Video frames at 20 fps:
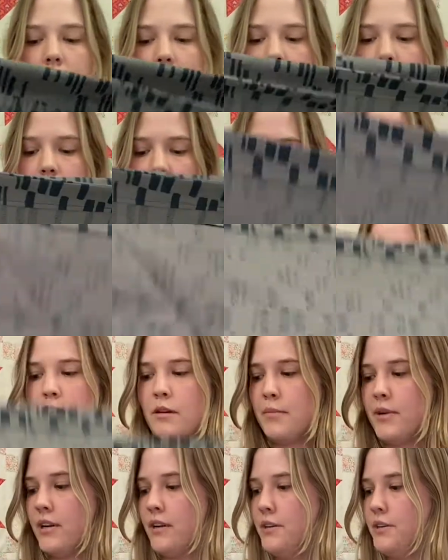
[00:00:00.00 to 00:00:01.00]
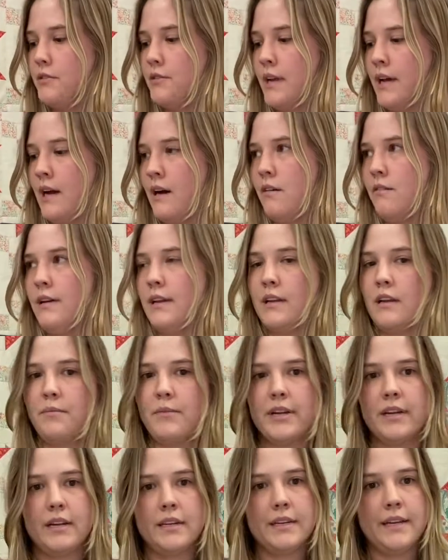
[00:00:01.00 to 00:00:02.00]
So what I'm gonna do now is I'm
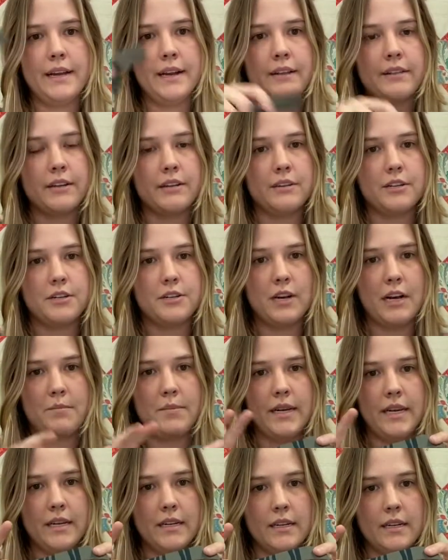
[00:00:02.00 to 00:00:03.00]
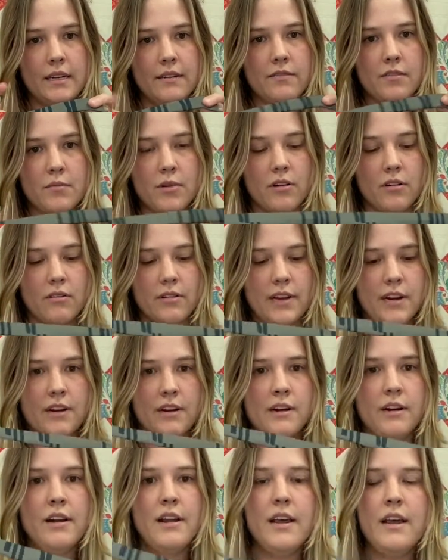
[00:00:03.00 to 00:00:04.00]
gonna take those strap pieces from
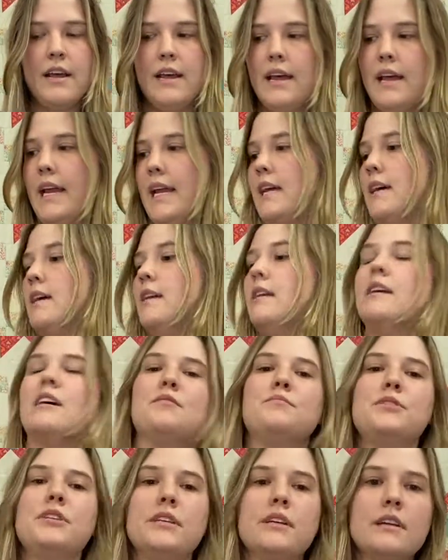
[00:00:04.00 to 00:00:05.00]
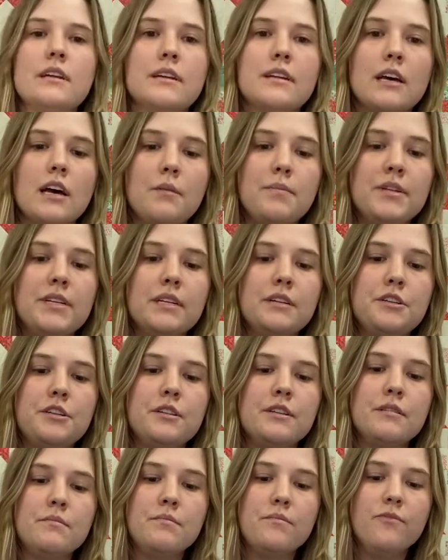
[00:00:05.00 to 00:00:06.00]
earlier, and I'm just gonna top stitch
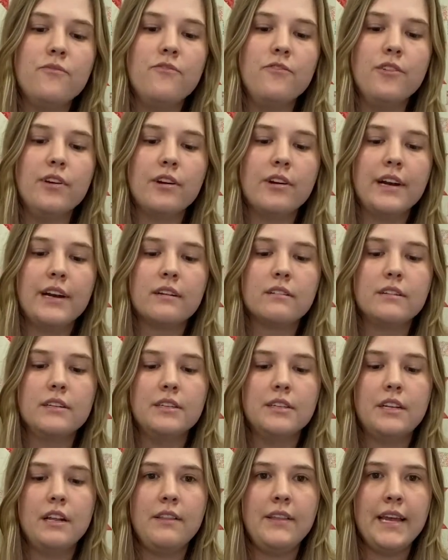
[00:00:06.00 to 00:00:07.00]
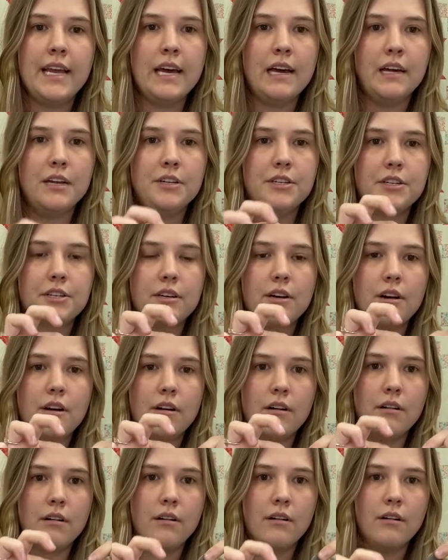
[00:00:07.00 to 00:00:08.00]
them very close to the edge
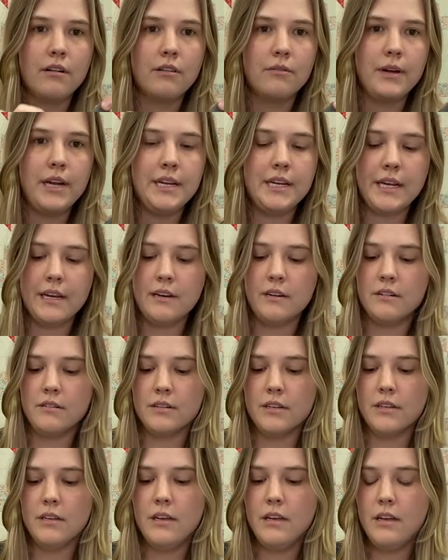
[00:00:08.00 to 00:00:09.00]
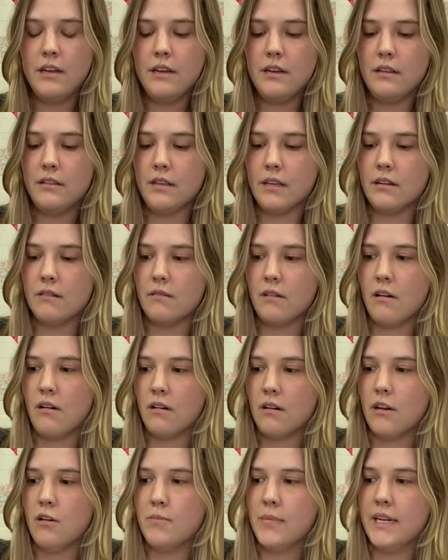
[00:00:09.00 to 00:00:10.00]
all the way down this
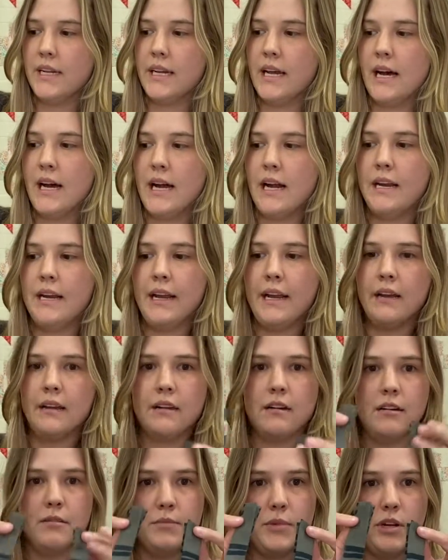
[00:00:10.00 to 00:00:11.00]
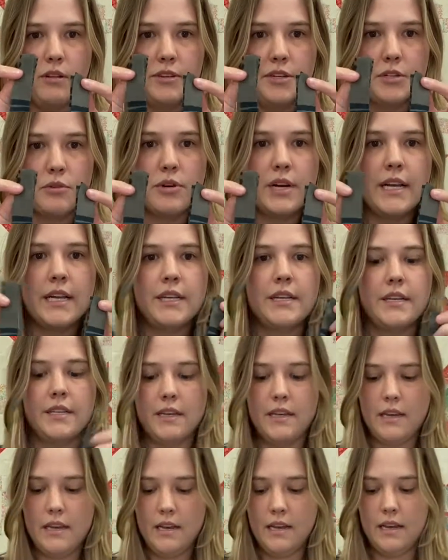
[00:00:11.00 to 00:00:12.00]
long open side and on both short ends.
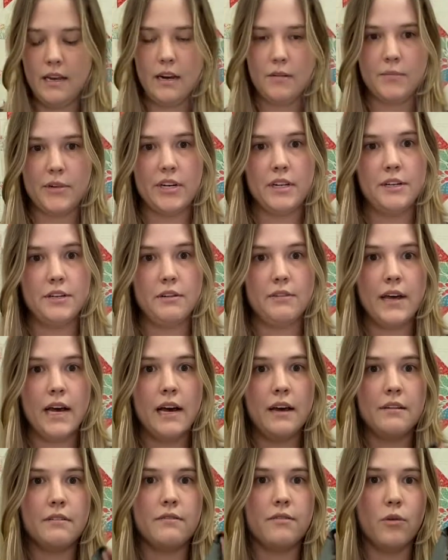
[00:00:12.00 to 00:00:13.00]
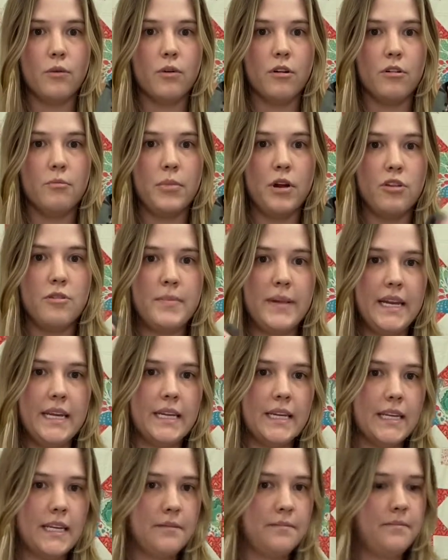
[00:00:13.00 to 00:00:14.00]
And I'm gonna do that for both
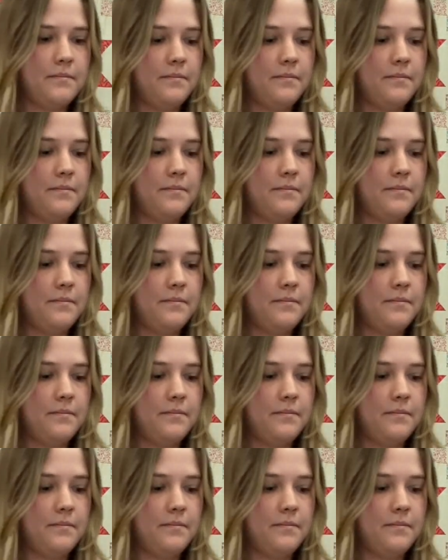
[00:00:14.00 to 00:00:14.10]
pieces.